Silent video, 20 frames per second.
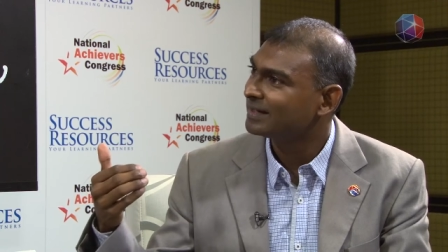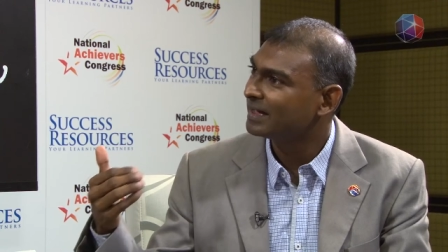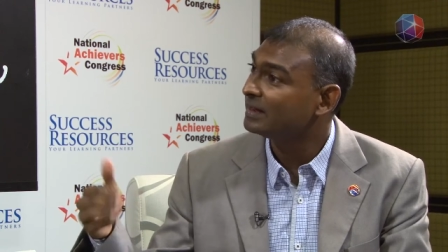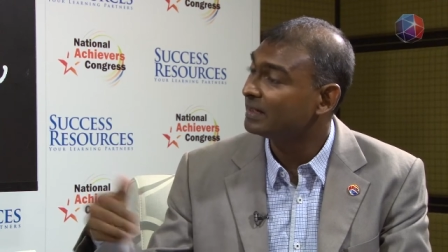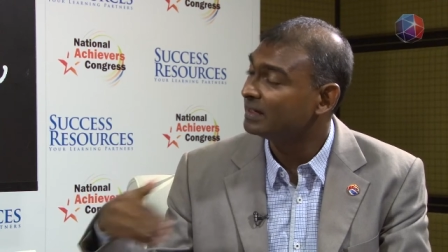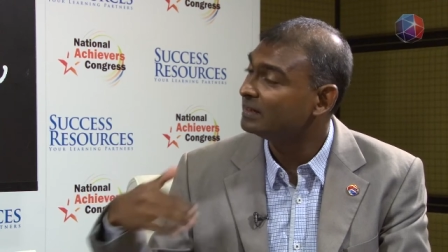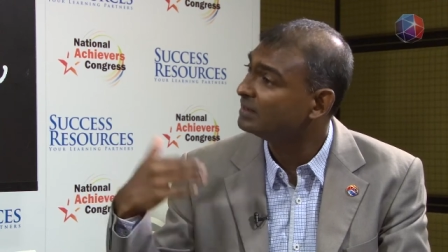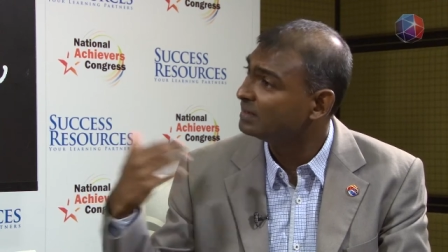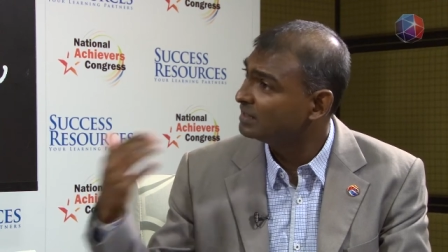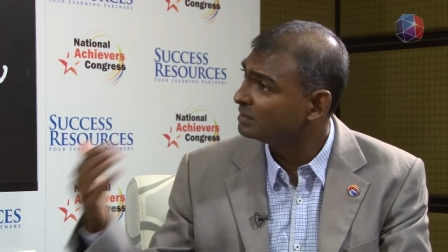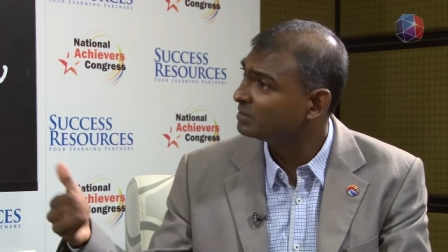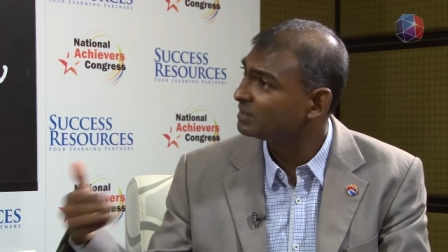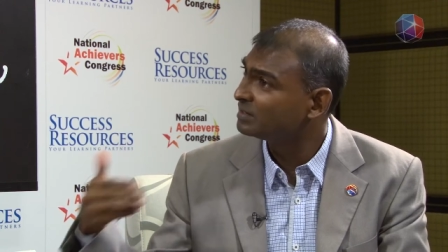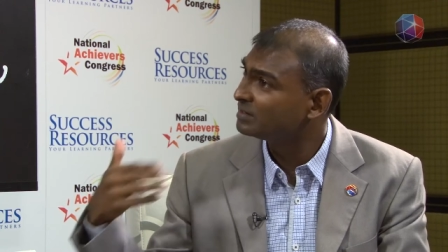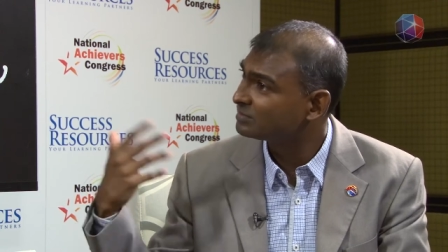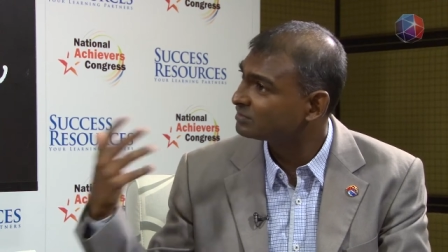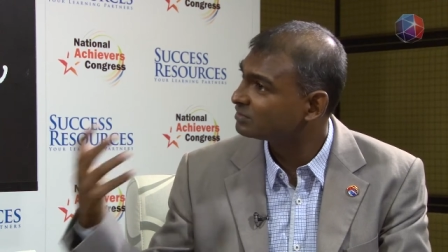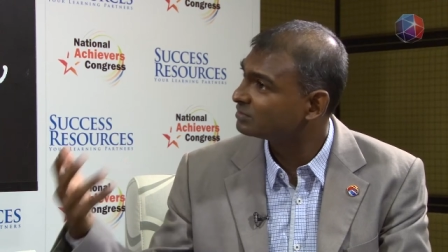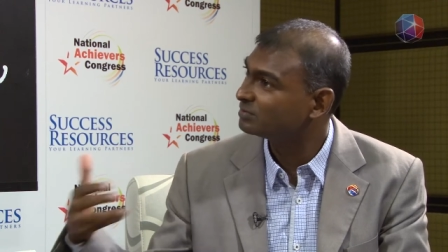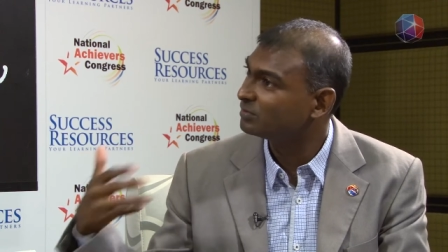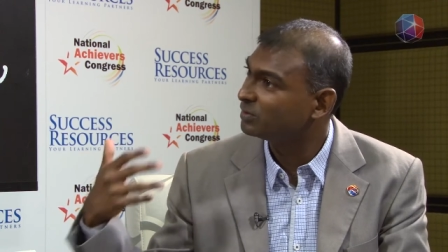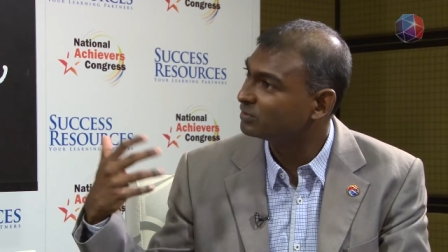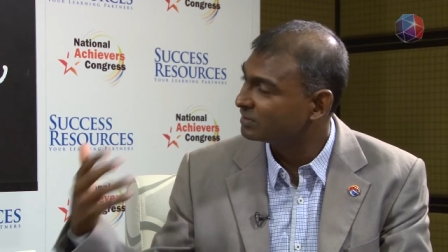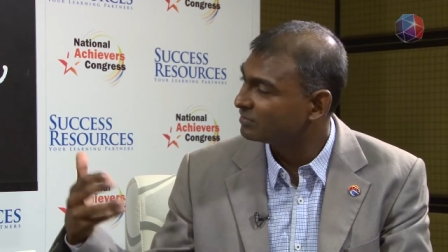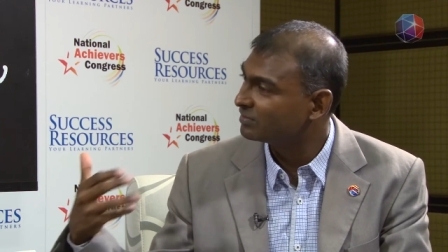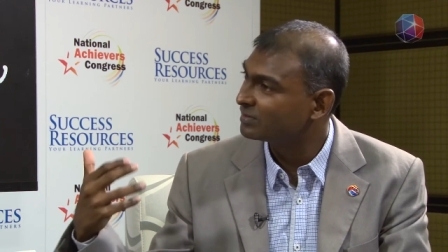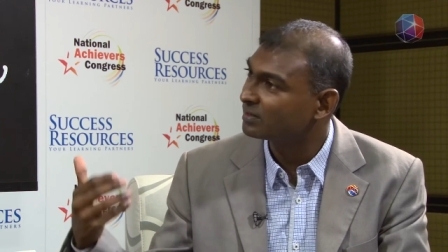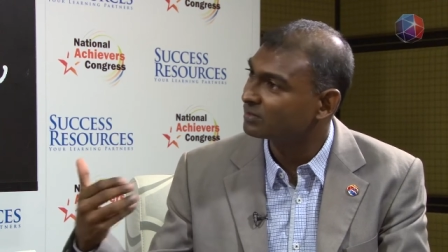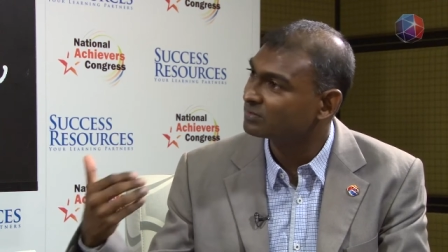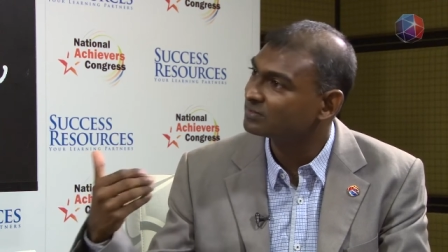and, and enable us to
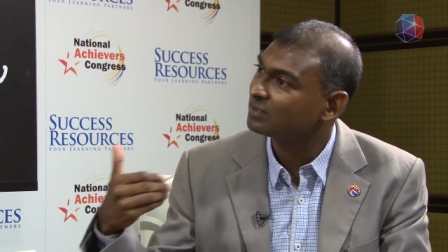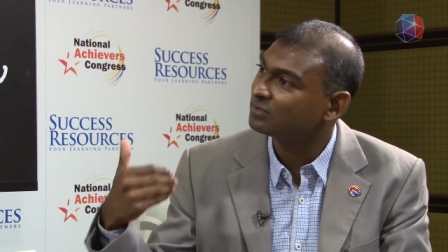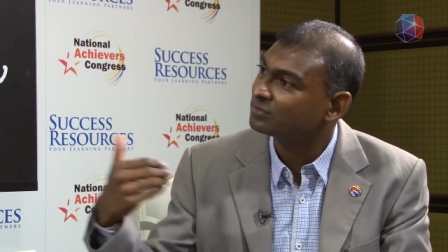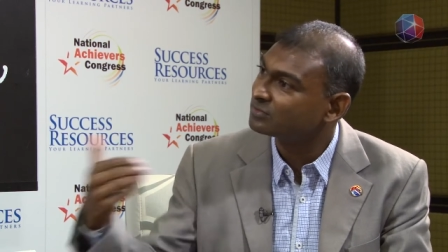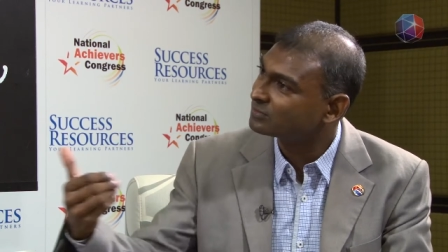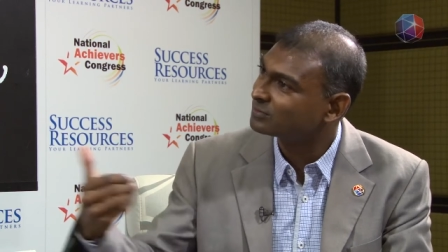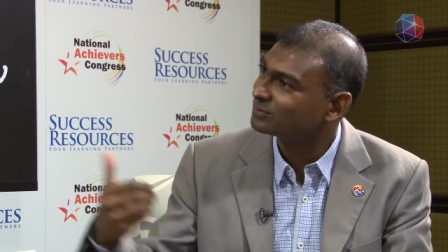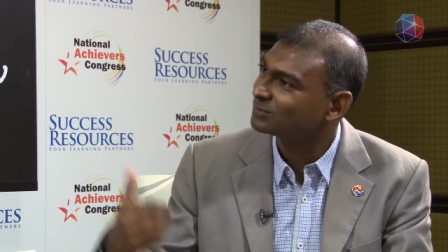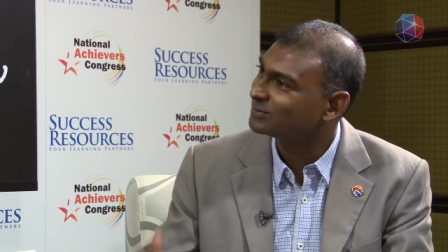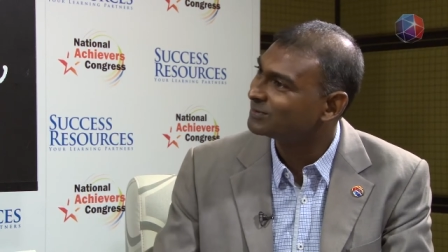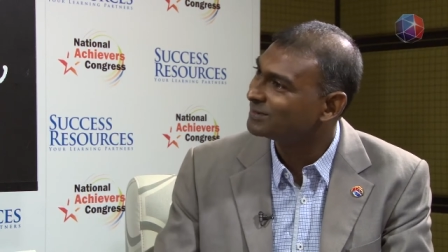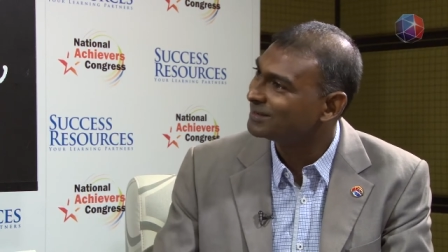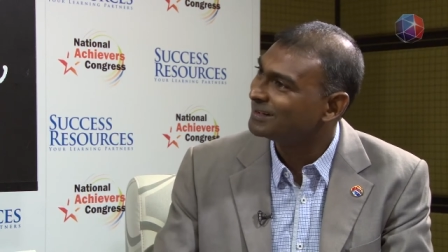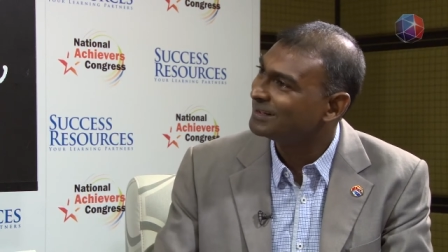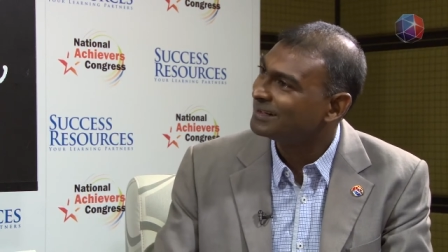motivate ourselves to